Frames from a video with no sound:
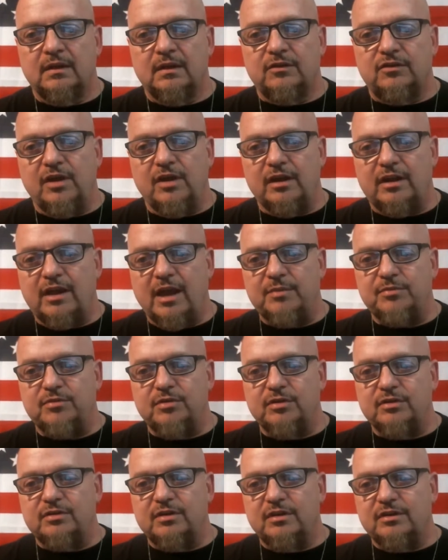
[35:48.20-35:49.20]
Jay
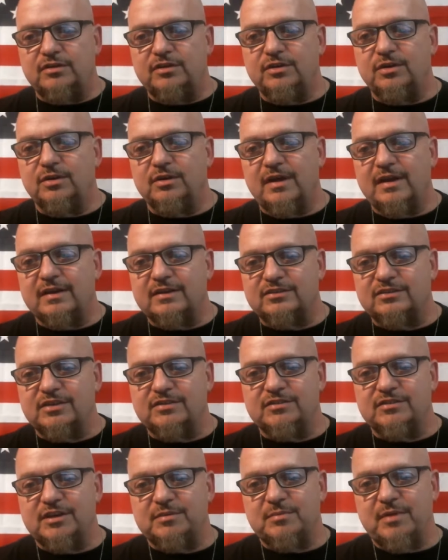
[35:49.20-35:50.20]
Kempster says, you don't like a
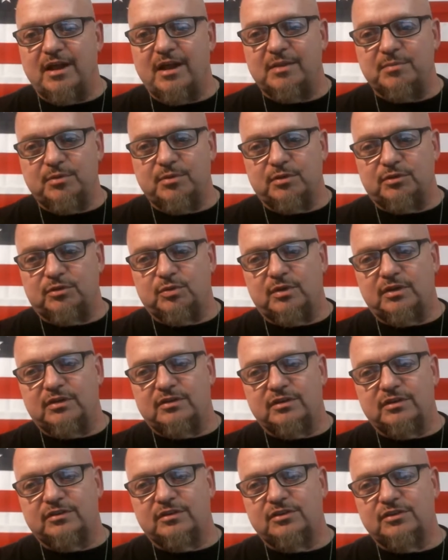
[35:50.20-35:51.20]
78 Malibu with
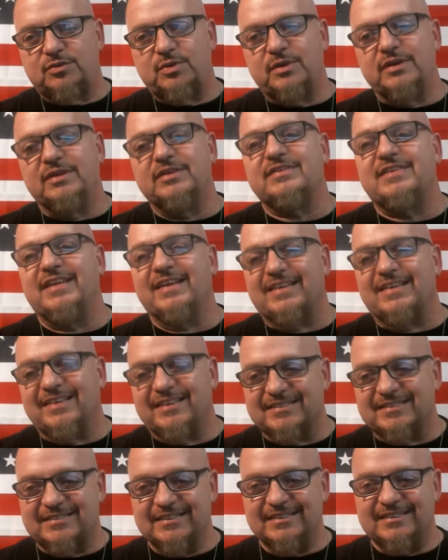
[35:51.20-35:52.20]
26-inch wheels that
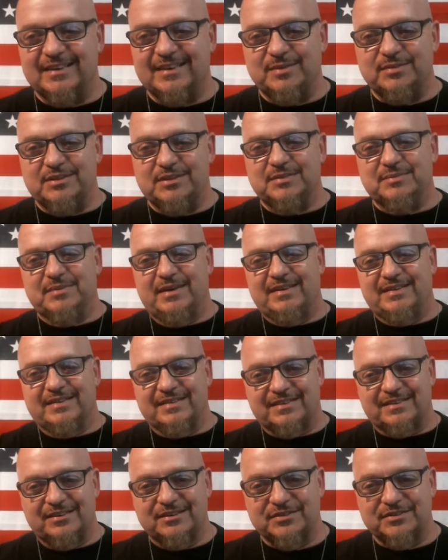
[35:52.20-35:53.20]
cost 10 times the amount of the
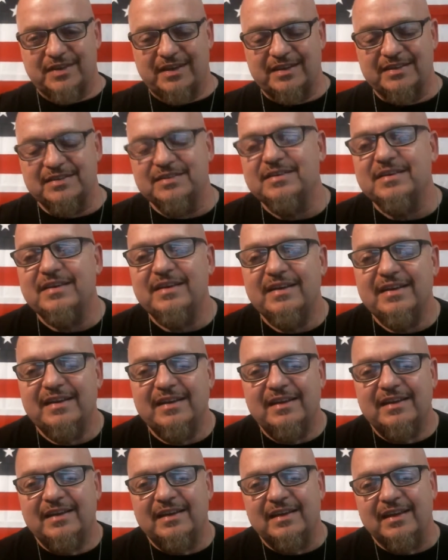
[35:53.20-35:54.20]
car's value?
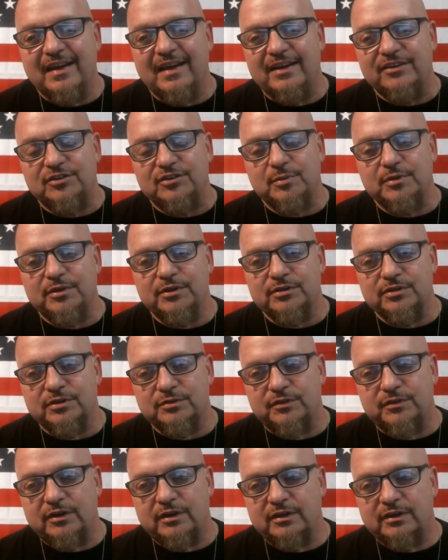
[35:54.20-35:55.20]
Yeah, some of those are
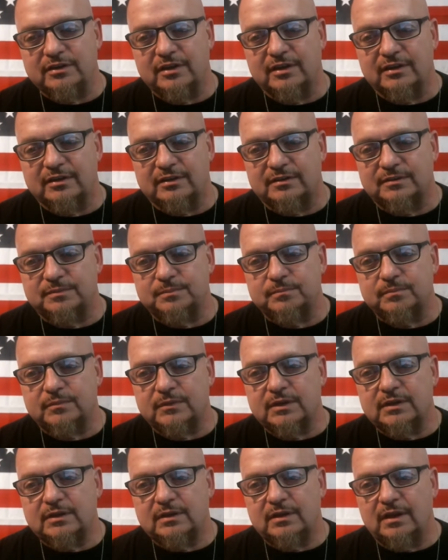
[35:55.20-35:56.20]
funny. It's like
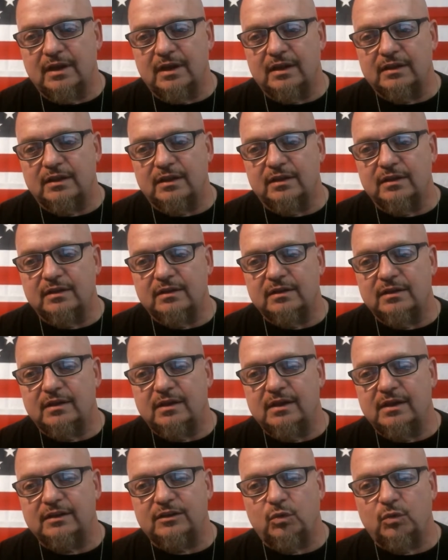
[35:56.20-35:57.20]
they
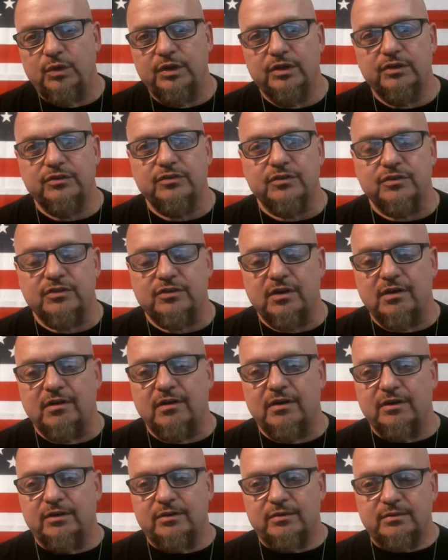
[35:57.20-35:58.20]
got the wheels and the
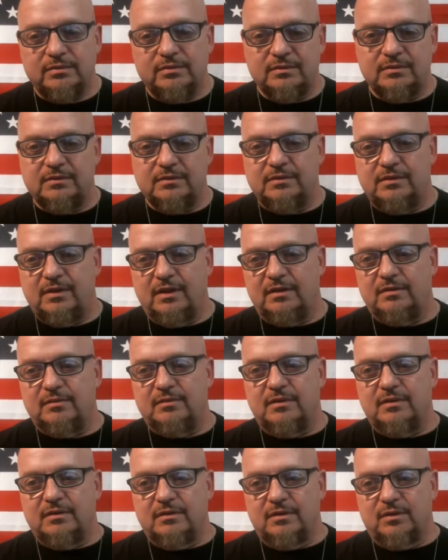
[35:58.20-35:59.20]
stereo that
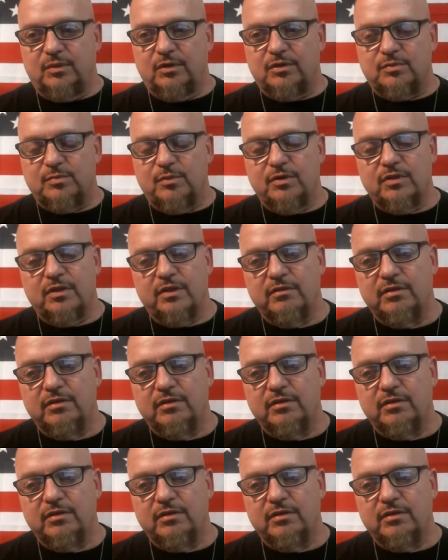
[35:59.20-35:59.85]
are worth more than the